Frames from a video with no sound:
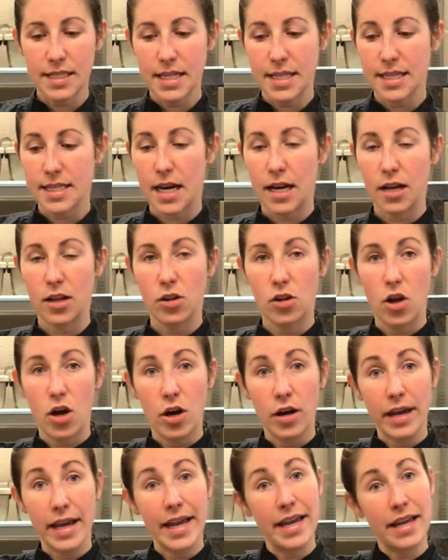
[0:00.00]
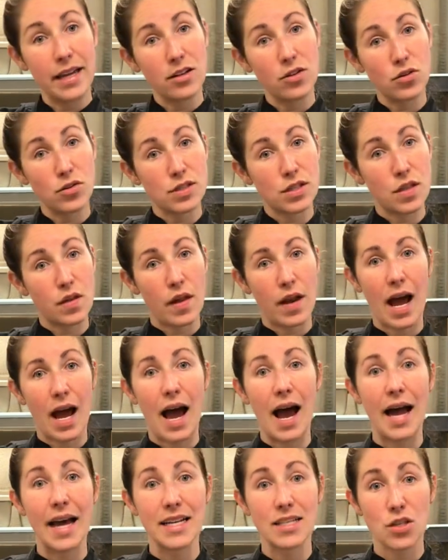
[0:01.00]
It's got a long handle so that
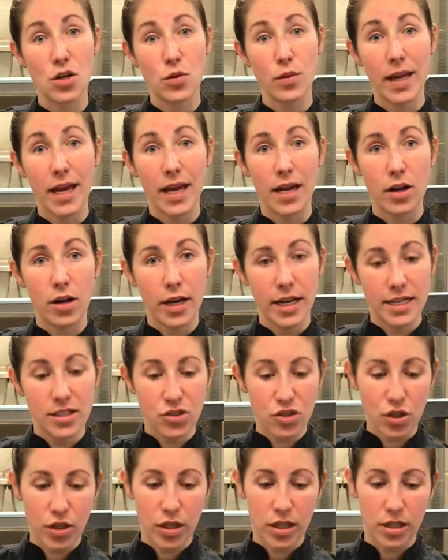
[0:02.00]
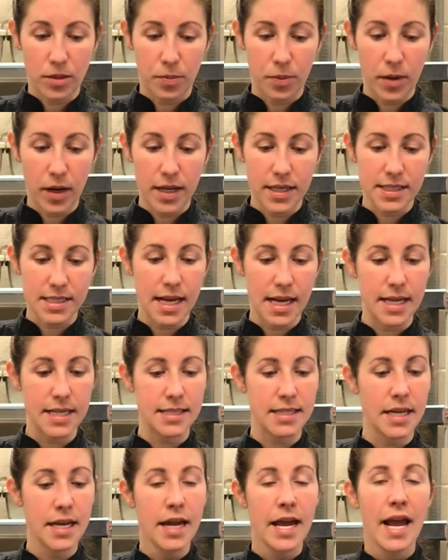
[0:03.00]
I don't get injured in the process,
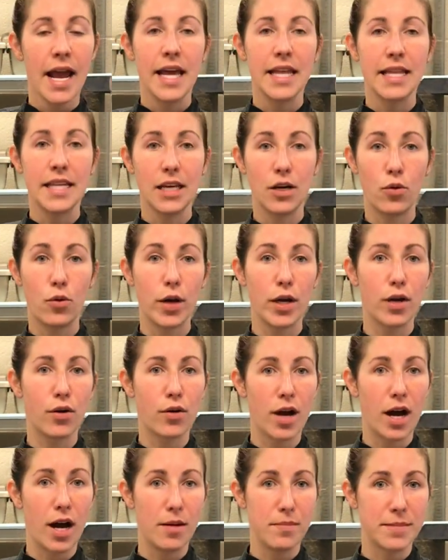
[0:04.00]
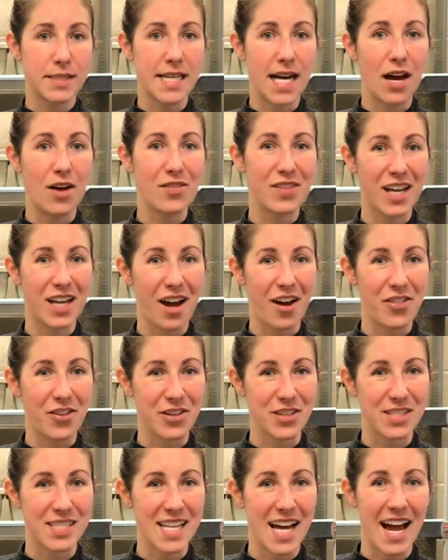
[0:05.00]
and the oil comes out the other
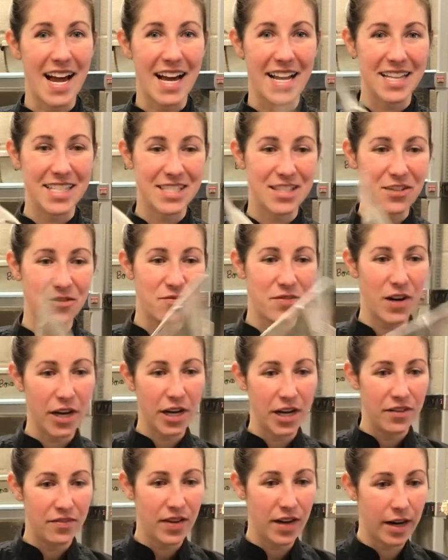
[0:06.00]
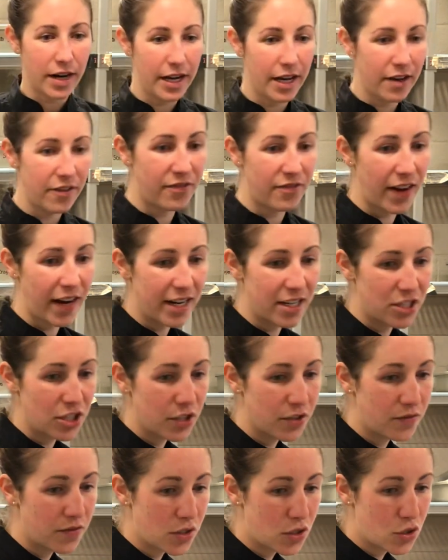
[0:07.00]
side. So very, very
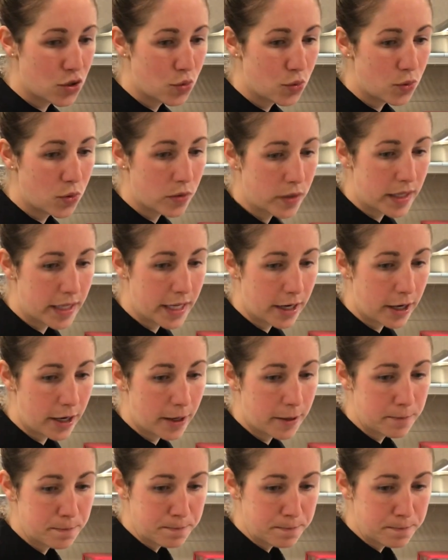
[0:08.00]
effective tool here.